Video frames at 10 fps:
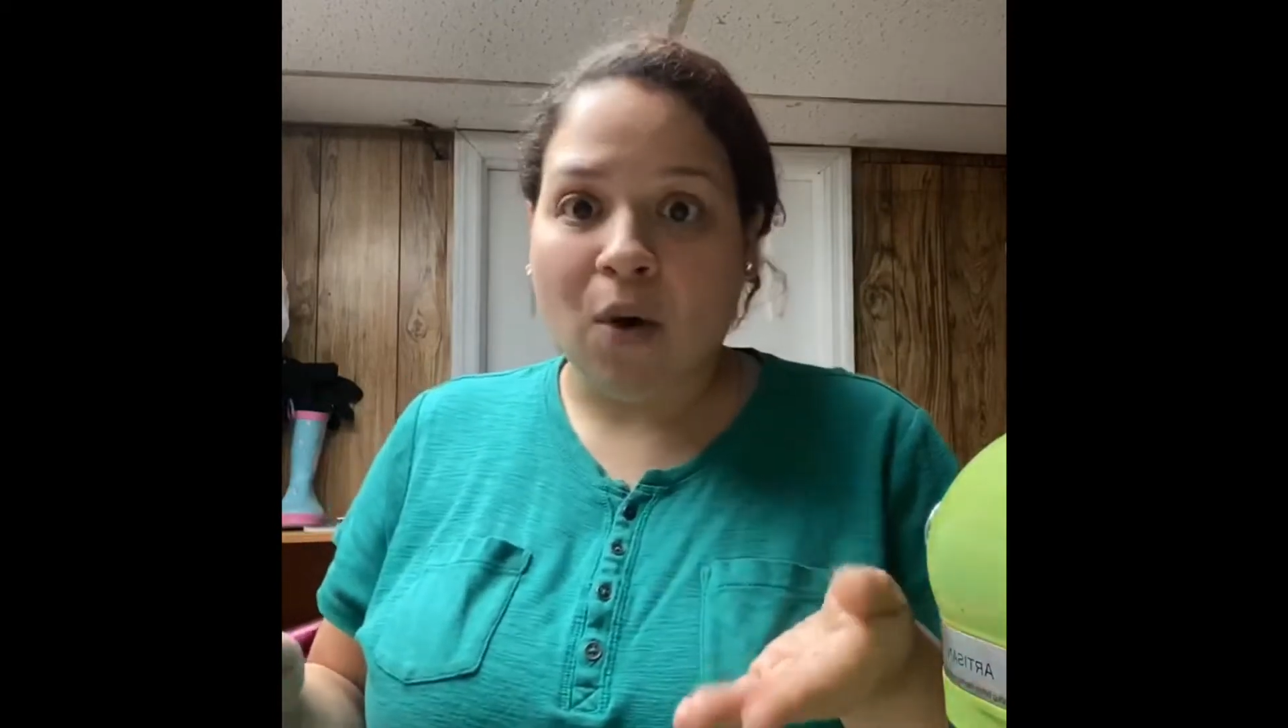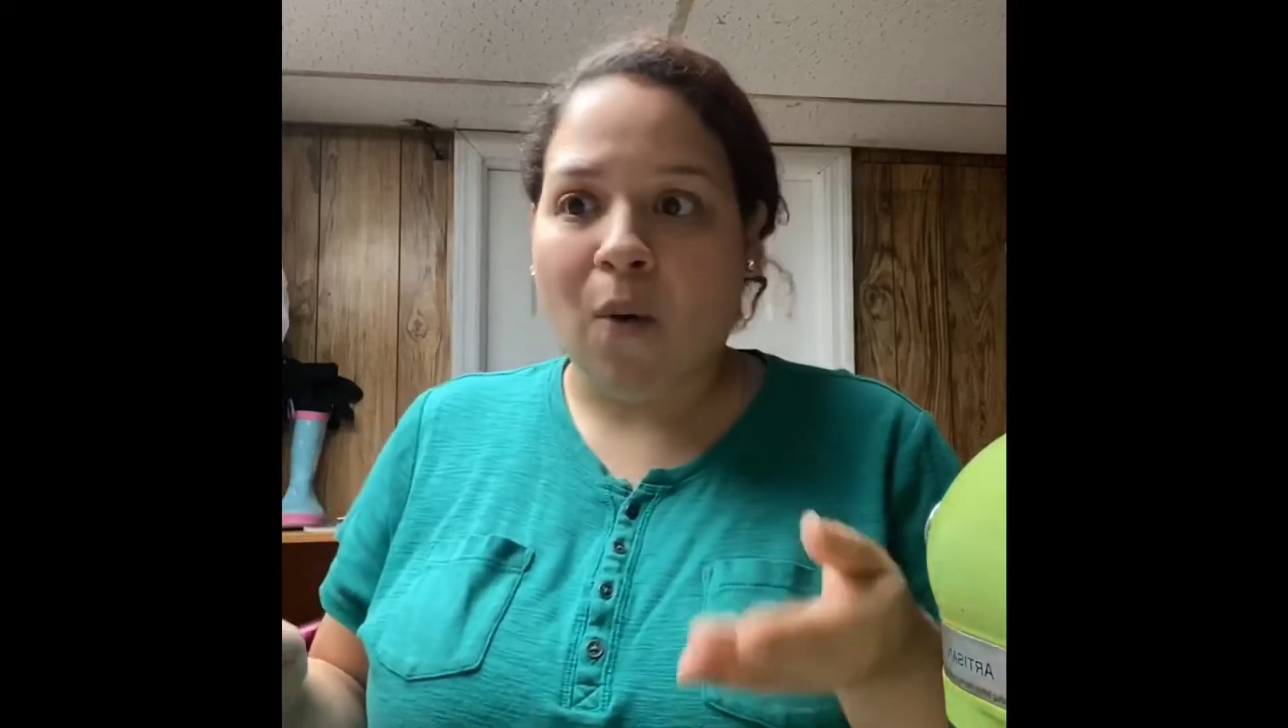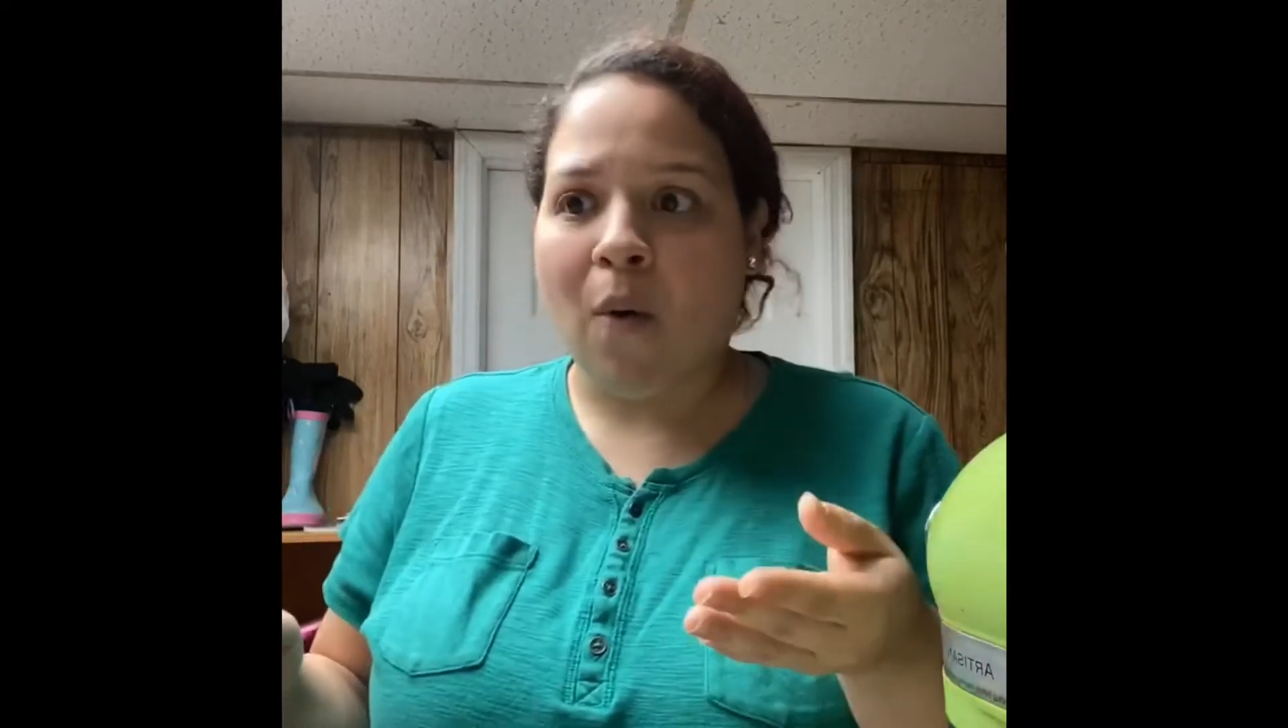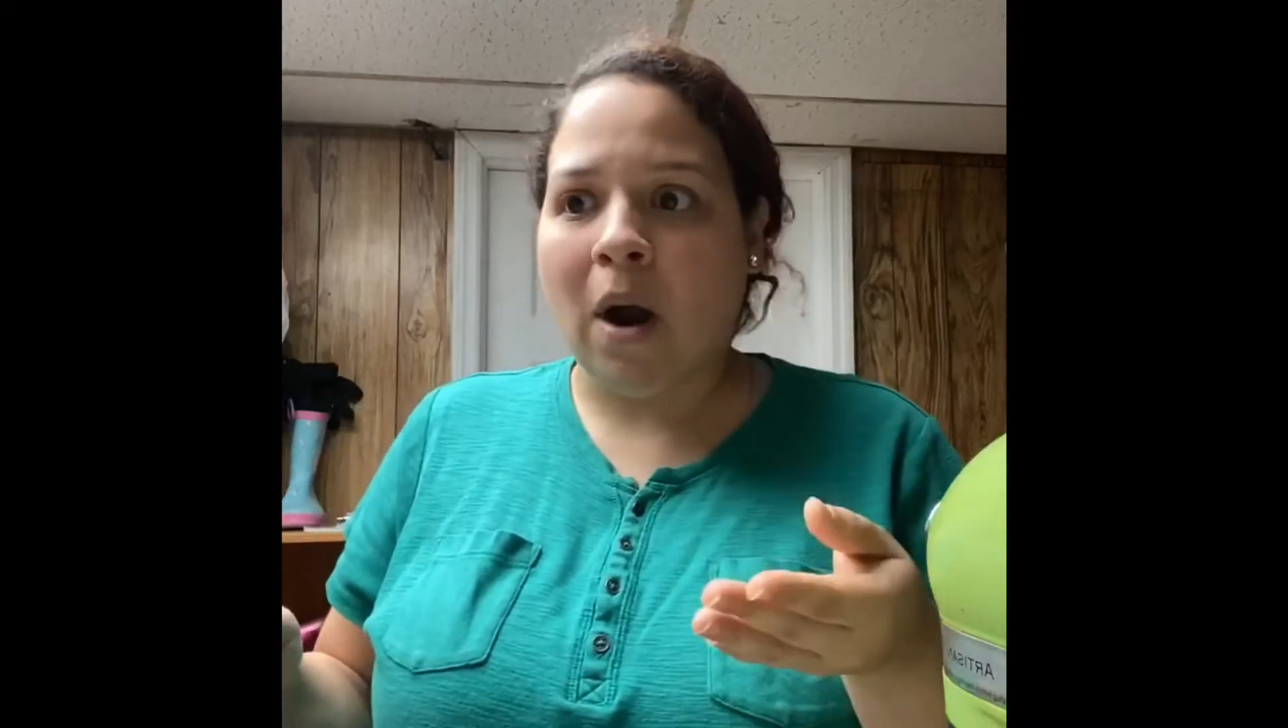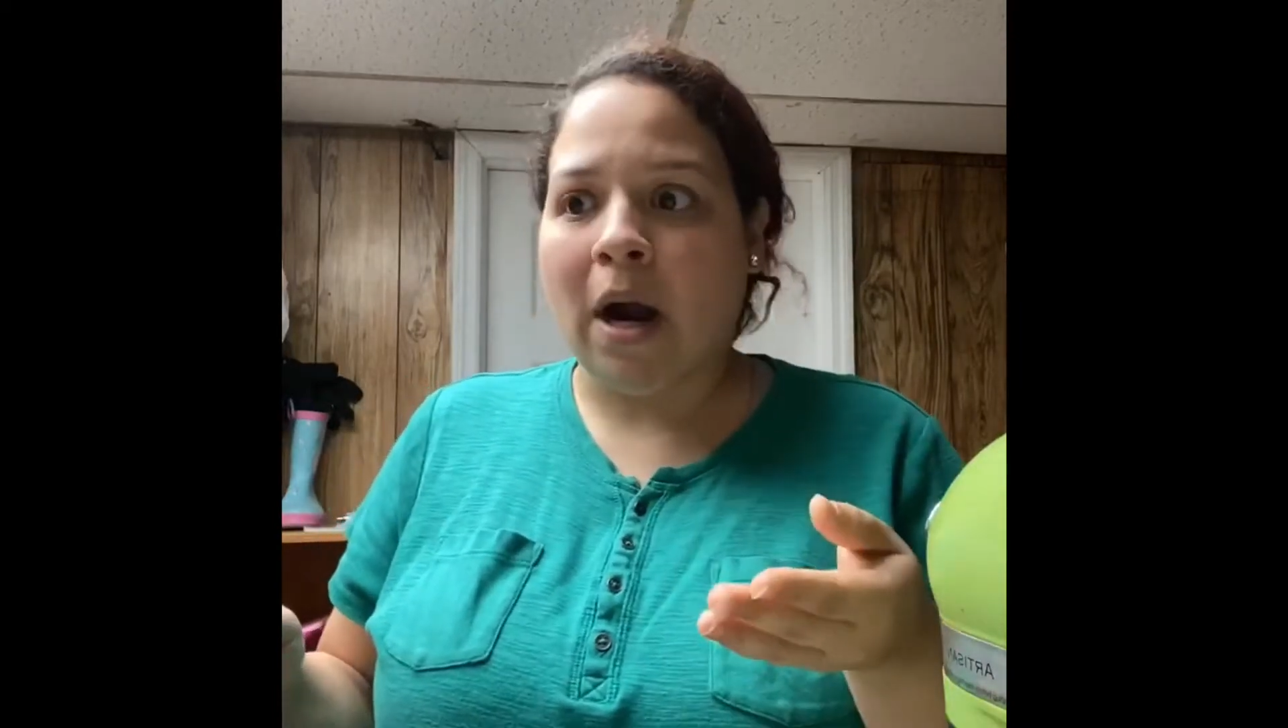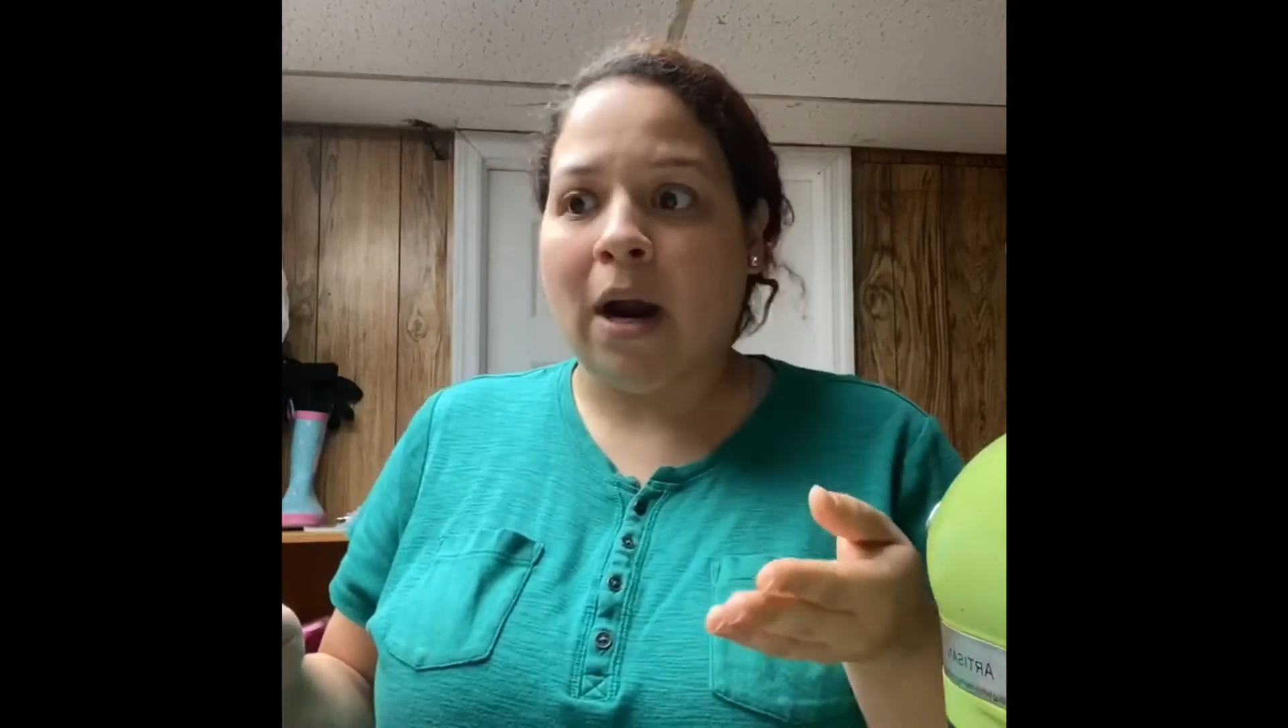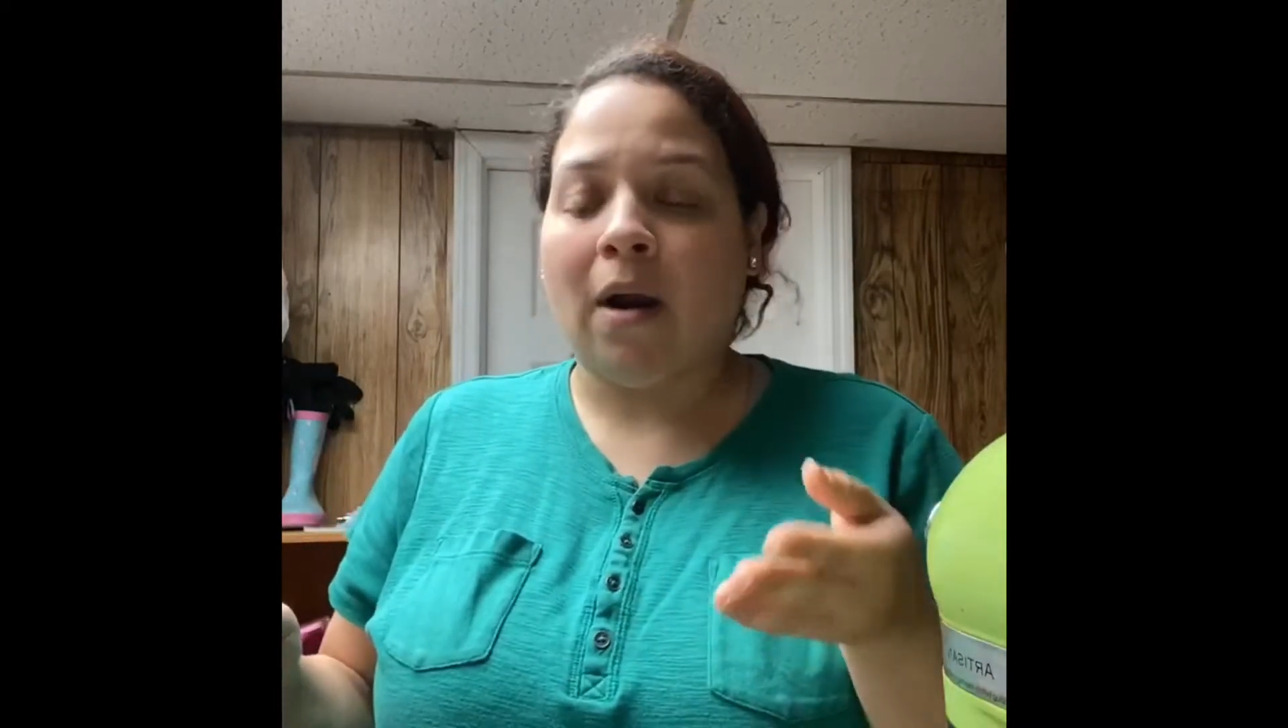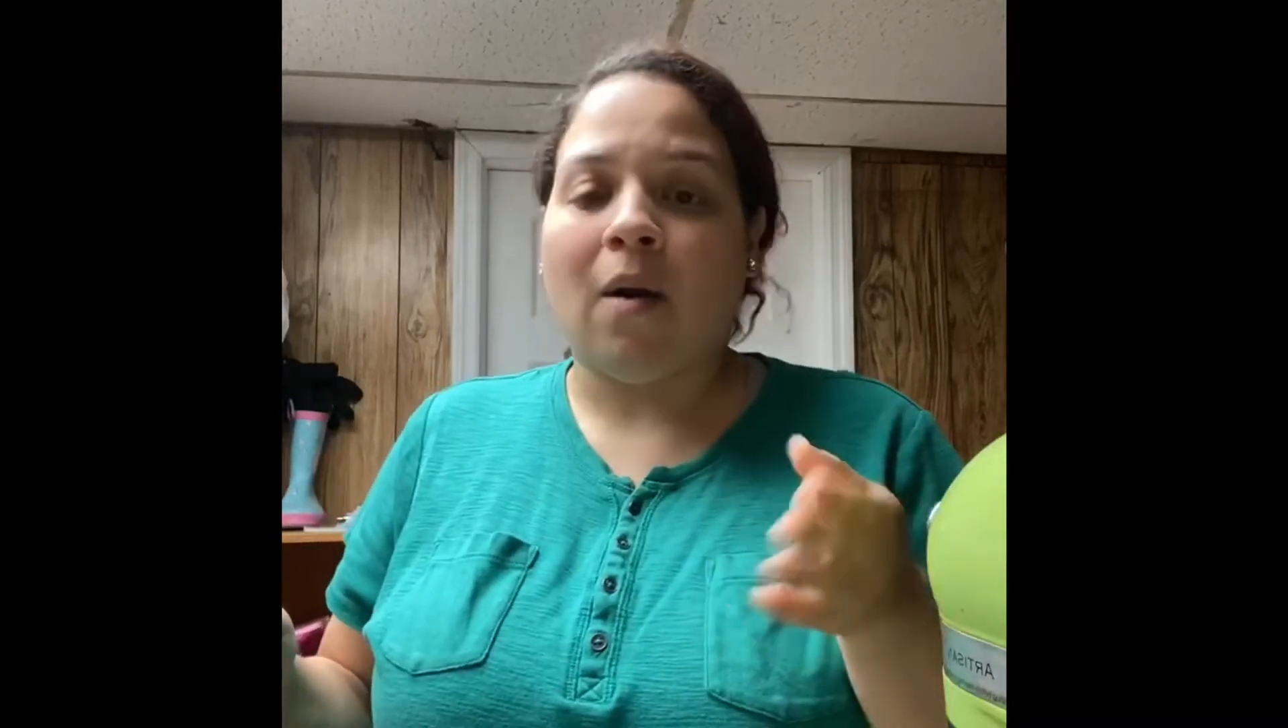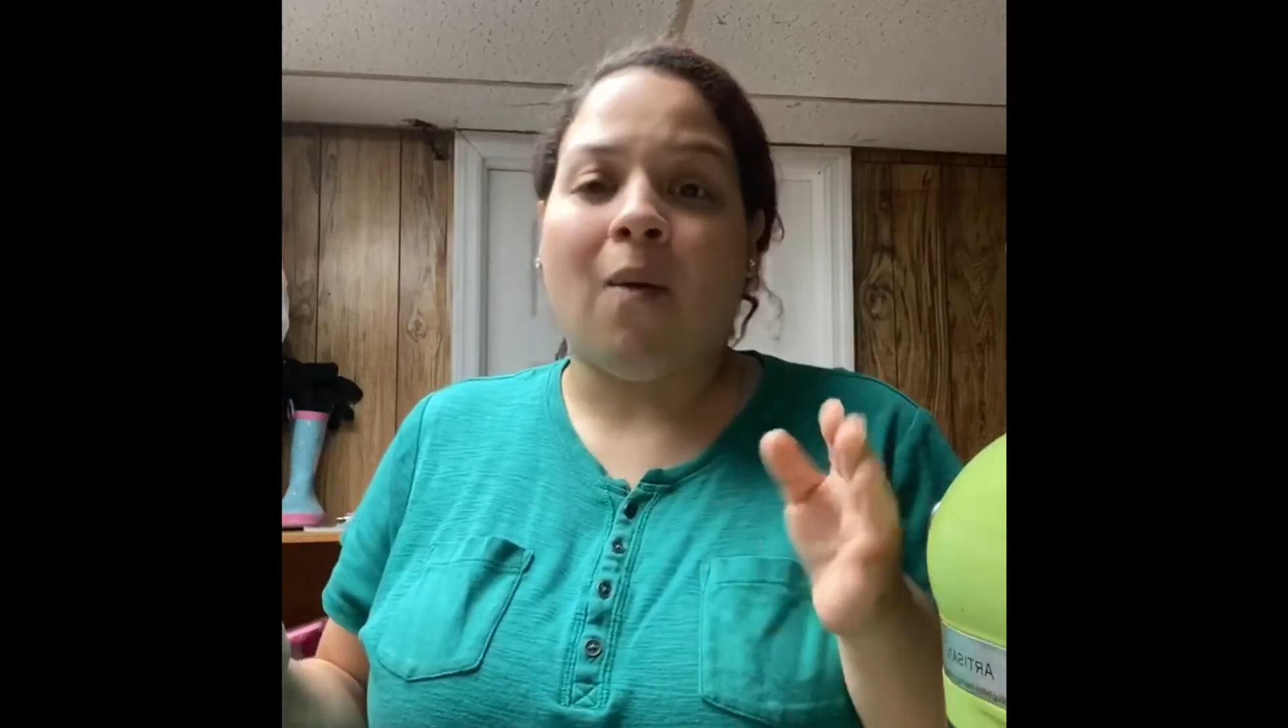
or